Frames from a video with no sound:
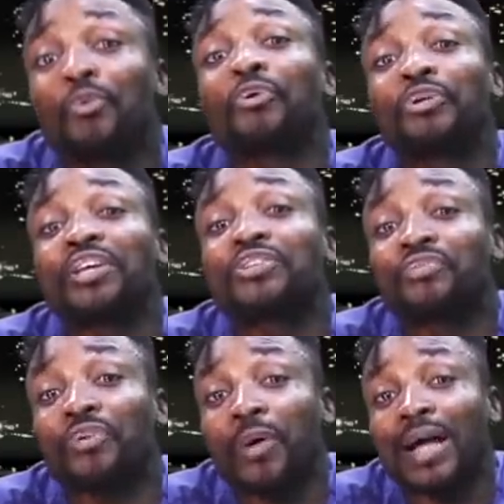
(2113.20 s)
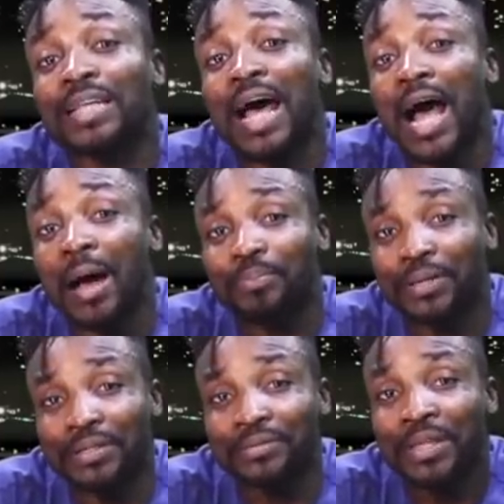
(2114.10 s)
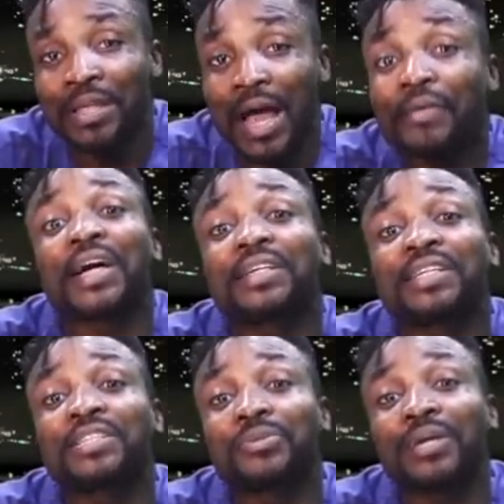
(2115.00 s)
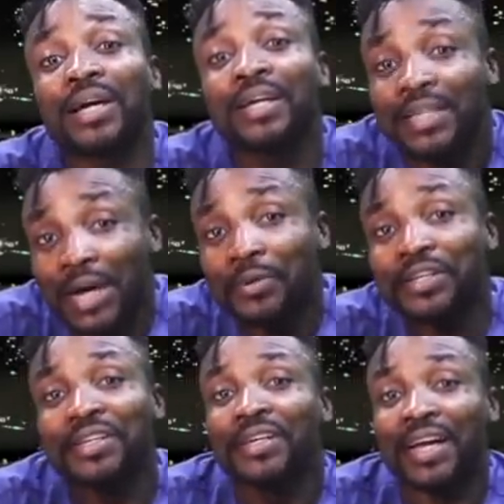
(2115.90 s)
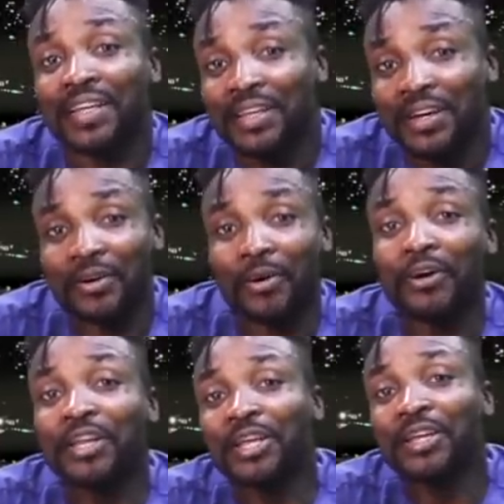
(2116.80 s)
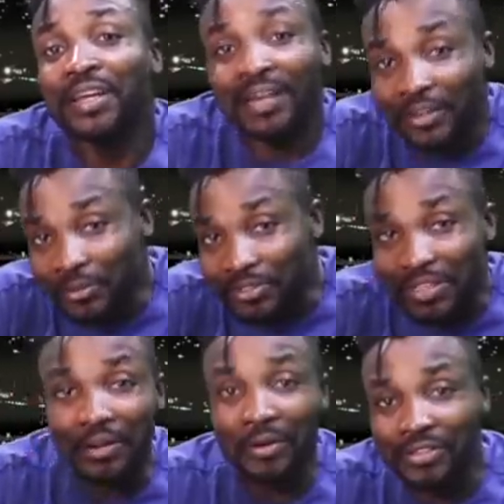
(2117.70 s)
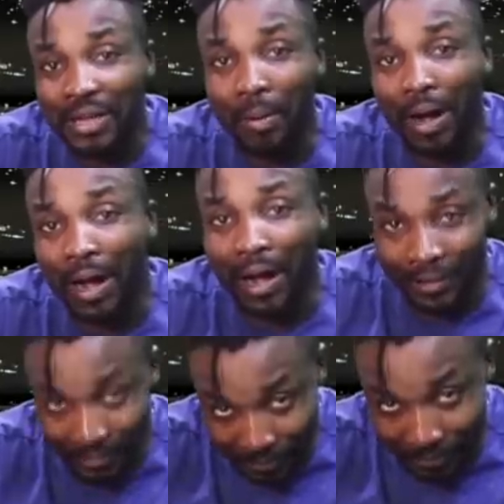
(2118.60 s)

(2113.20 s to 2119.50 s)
We will test you for WhatsApp. I make a test where honey, can you send us our?